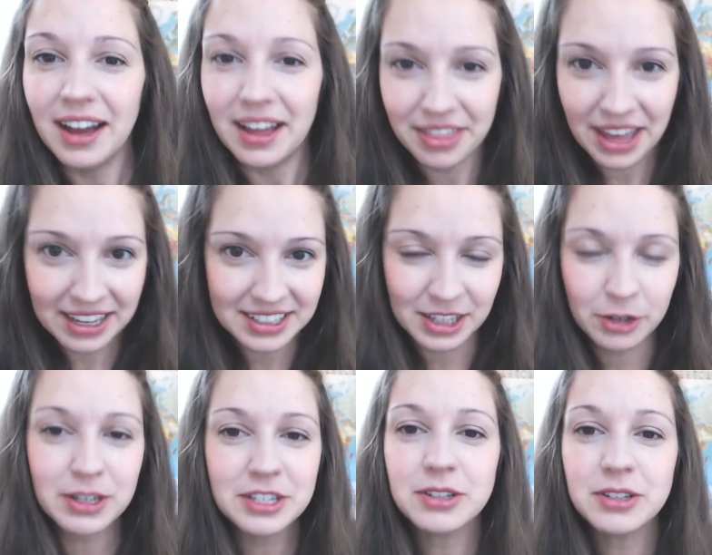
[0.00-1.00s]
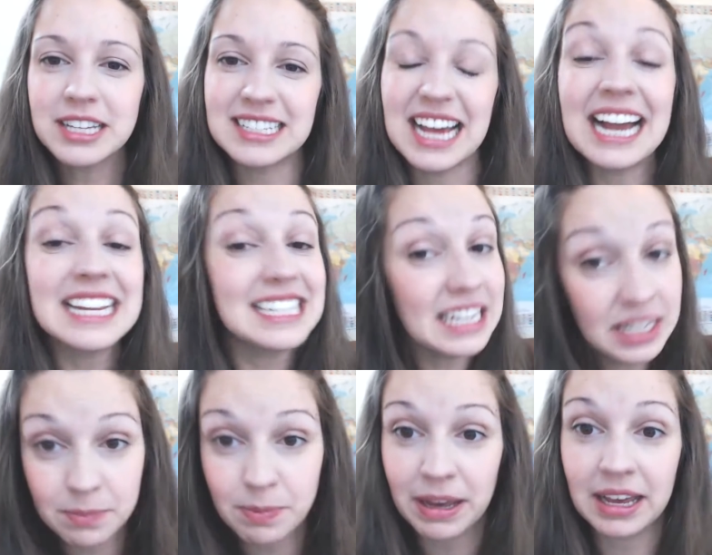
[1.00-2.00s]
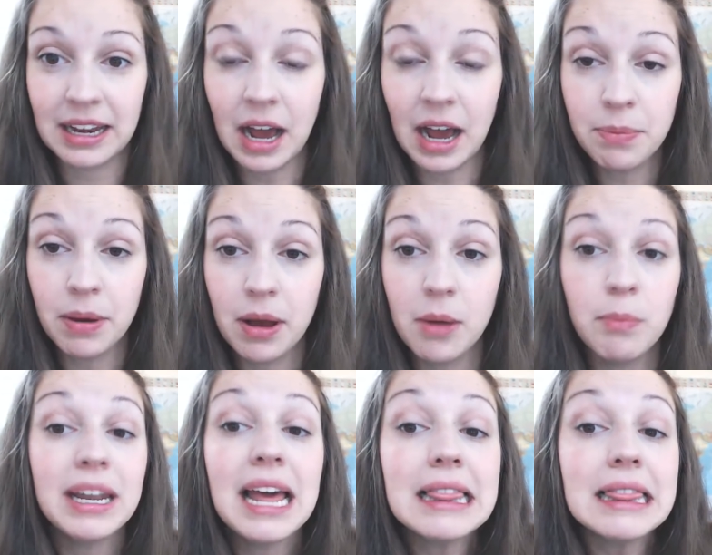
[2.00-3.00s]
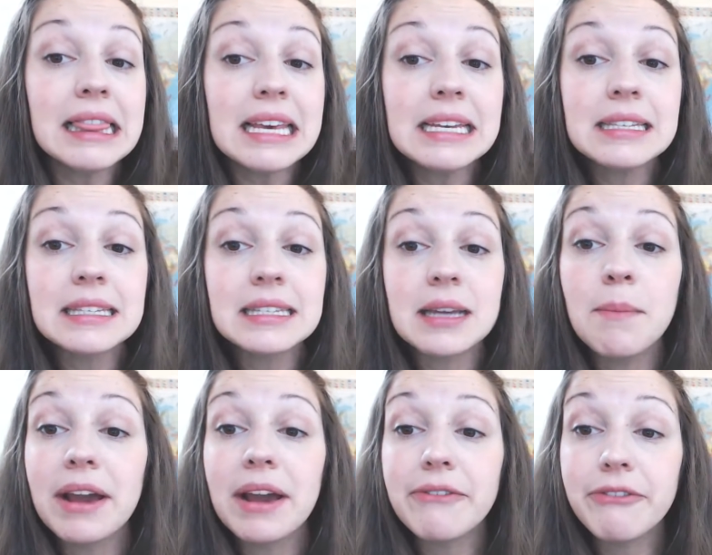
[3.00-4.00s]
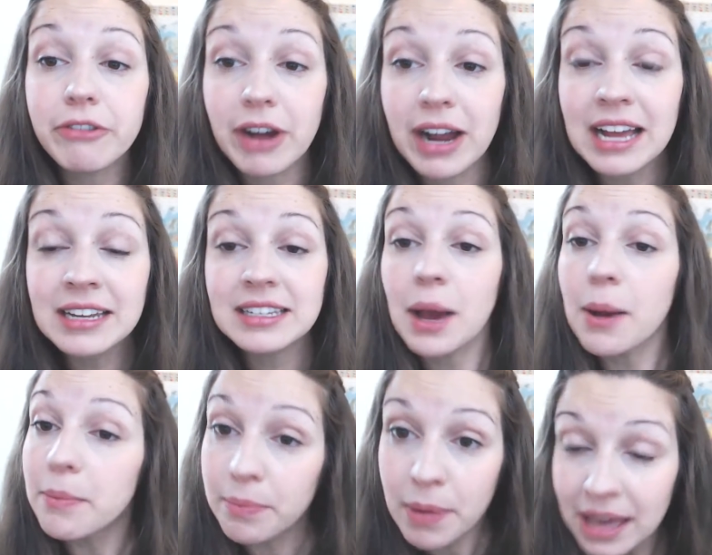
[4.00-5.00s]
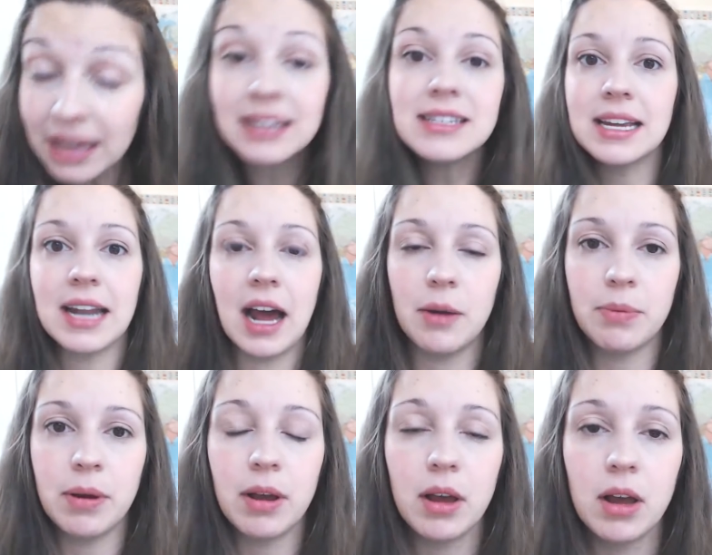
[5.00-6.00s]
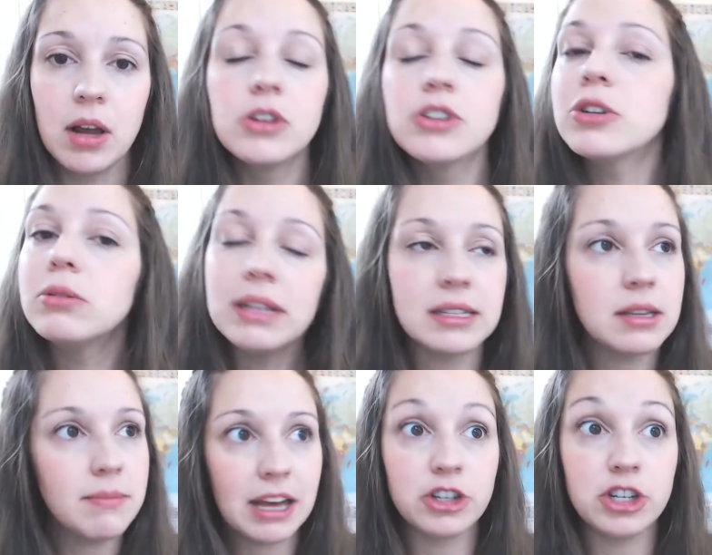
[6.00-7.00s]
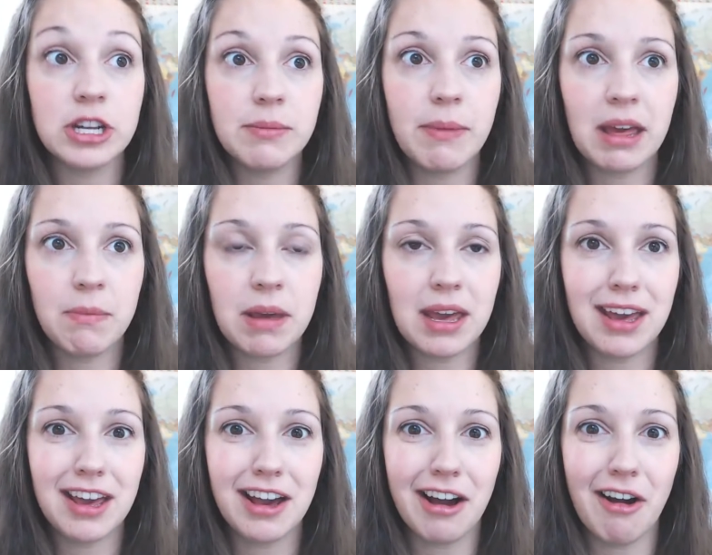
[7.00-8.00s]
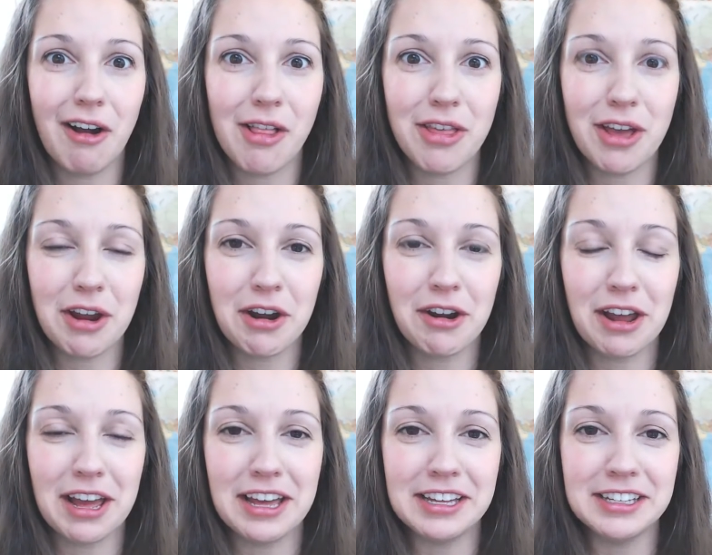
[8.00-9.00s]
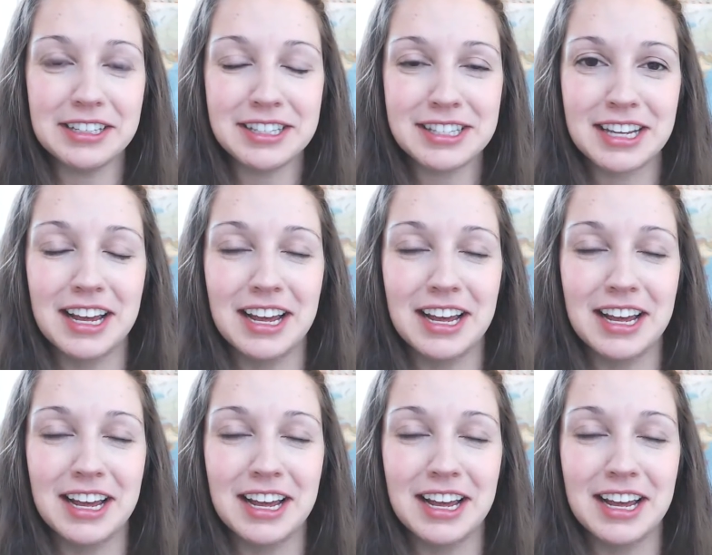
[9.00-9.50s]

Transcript: that Crystal says, I didn't pick it up, but at least my friend picked it up. So let's imagine maybe there is